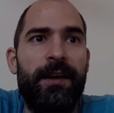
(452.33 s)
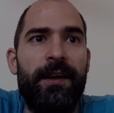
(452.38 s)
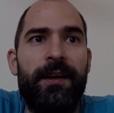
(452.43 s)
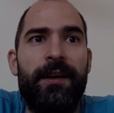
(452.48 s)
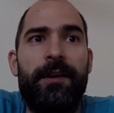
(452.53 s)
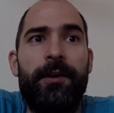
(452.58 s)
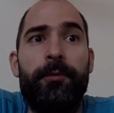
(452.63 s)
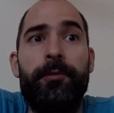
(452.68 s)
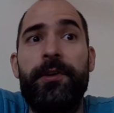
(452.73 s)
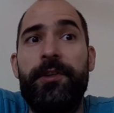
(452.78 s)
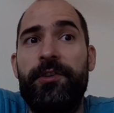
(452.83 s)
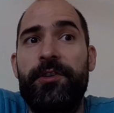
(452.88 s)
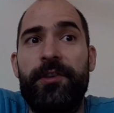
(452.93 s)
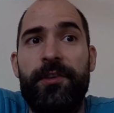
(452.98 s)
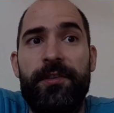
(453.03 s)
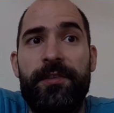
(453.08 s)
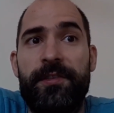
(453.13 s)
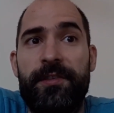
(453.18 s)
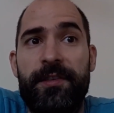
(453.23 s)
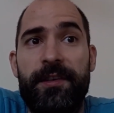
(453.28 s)
which
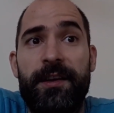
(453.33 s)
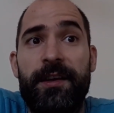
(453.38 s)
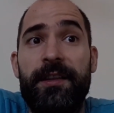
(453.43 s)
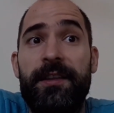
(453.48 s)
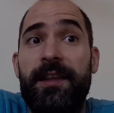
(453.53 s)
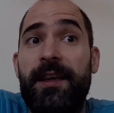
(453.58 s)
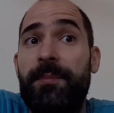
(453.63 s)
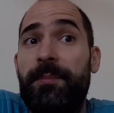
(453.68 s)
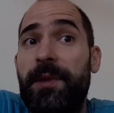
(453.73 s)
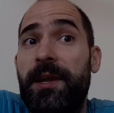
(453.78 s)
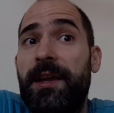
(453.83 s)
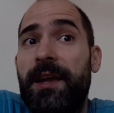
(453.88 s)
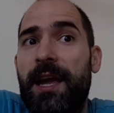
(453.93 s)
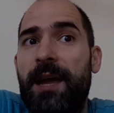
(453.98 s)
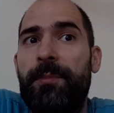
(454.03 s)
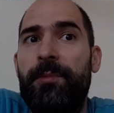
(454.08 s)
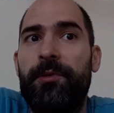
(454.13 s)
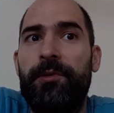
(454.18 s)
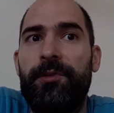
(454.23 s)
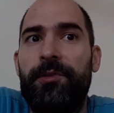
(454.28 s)
is them being
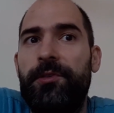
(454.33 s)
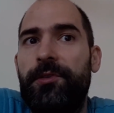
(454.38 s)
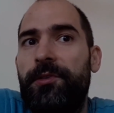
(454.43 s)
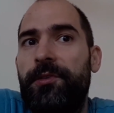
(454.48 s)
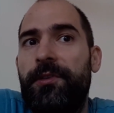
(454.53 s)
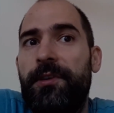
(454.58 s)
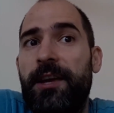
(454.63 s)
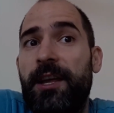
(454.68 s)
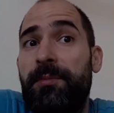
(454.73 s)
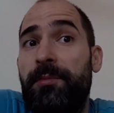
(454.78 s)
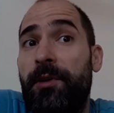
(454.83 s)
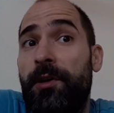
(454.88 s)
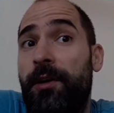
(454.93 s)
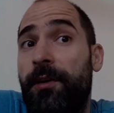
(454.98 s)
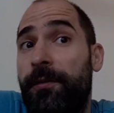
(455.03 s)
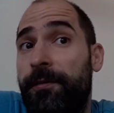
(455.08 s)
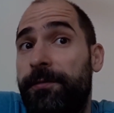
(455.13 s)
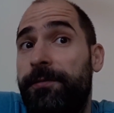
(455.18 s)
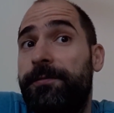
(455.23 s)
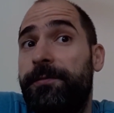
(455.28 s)
able to get me
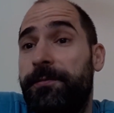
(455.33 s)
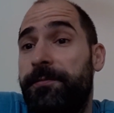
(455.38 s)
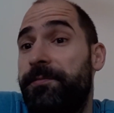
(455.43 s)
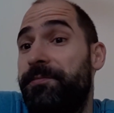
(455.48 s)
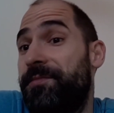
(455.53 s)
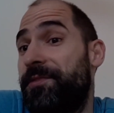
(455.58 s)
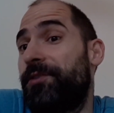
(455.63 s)
off